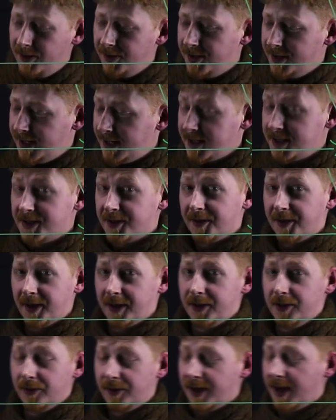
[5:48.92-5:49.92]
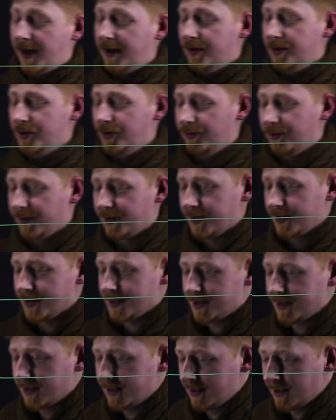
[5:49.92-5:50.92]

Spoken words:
The next thing you can do with this